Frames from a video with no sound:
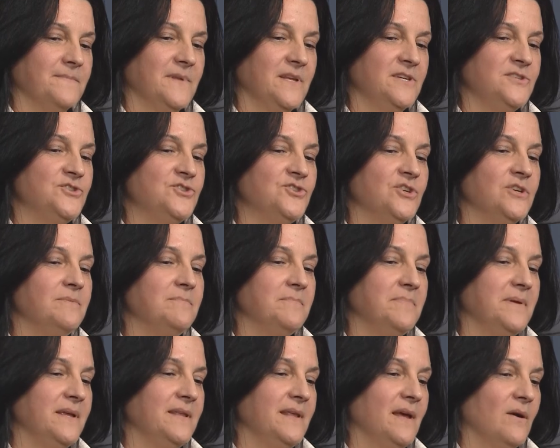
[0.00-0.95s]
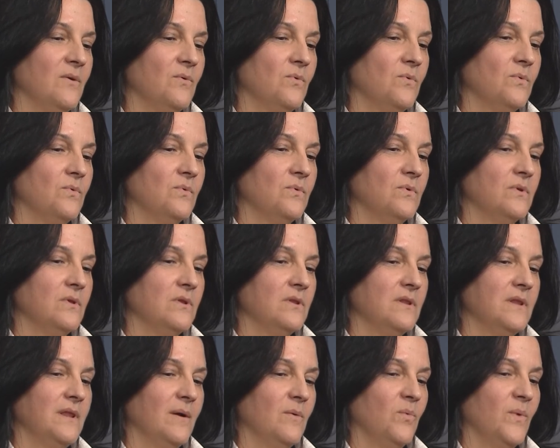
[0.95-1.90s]
It shouldn't be that
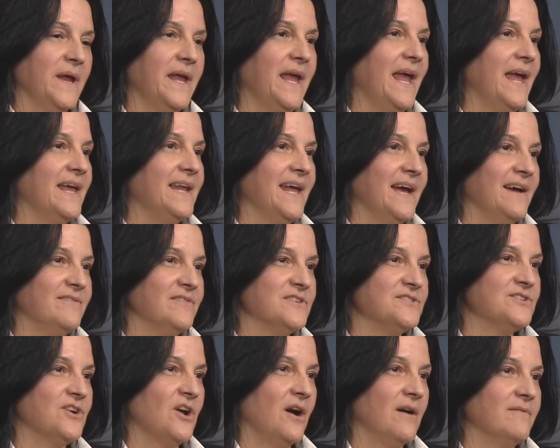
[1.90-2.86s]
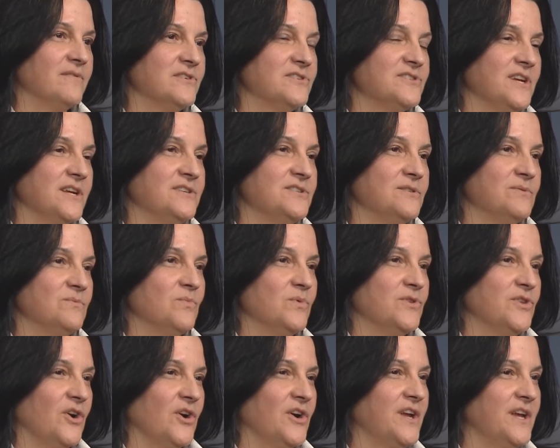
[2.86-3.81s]
we can't have this conversation
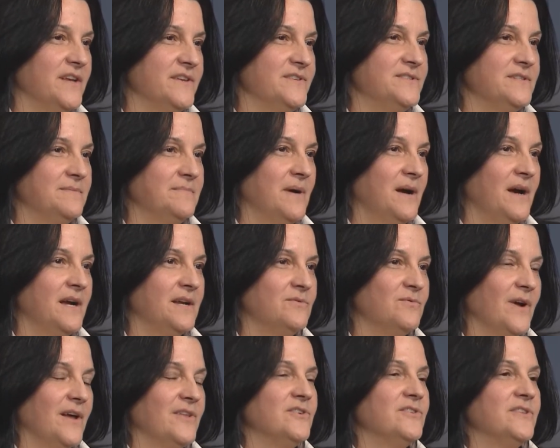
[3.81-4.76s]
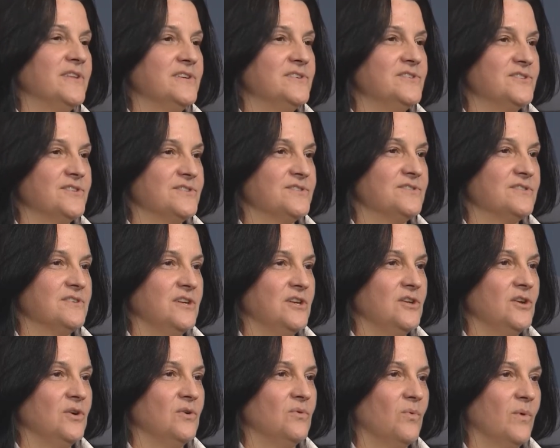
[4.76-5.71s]
with our kids in mind, rather than just
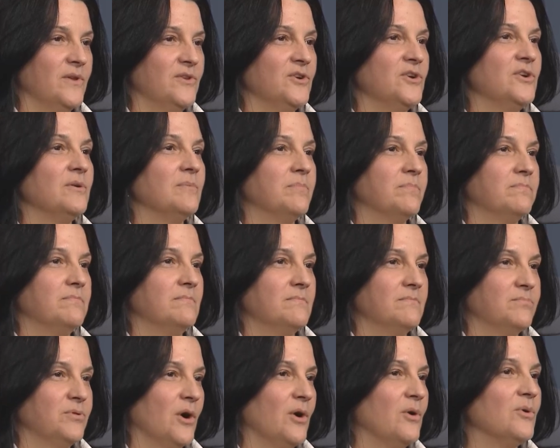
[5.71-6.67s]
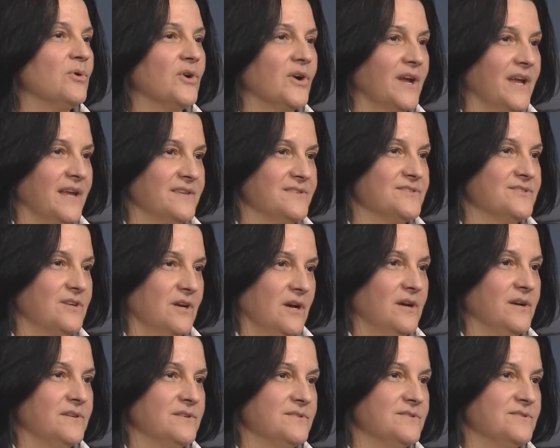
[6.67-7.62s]
whether you're pro or against
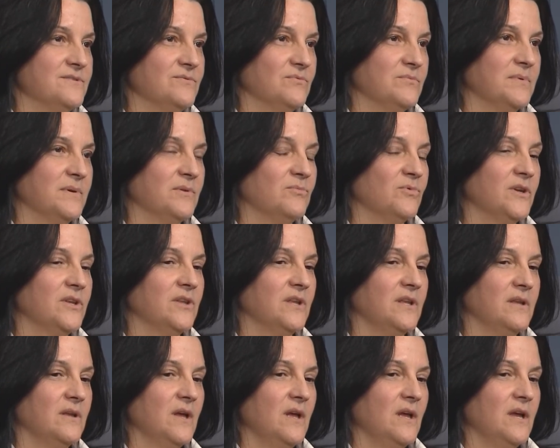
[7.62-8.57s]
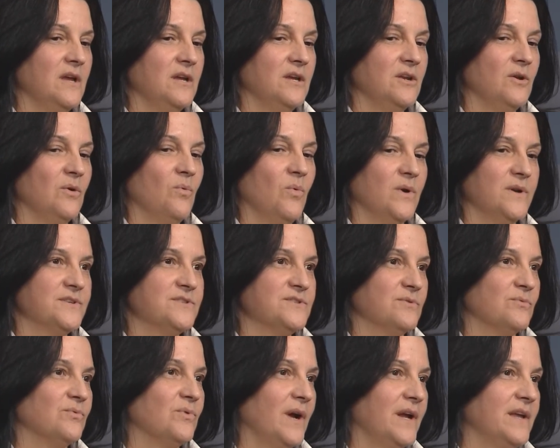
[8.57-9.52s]
guns, but really what is
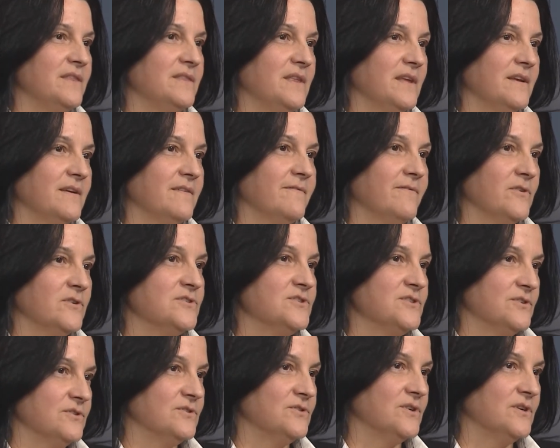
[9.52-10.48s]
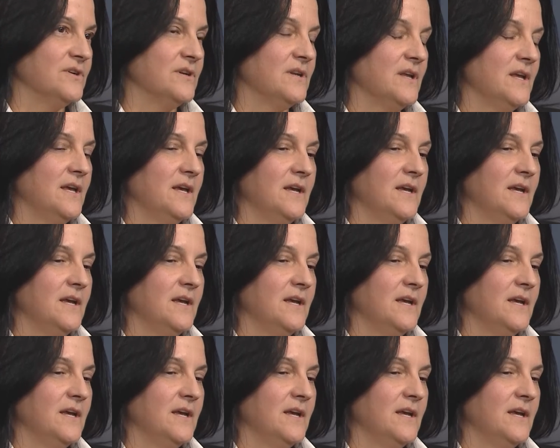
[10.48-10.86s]
the right thing for children.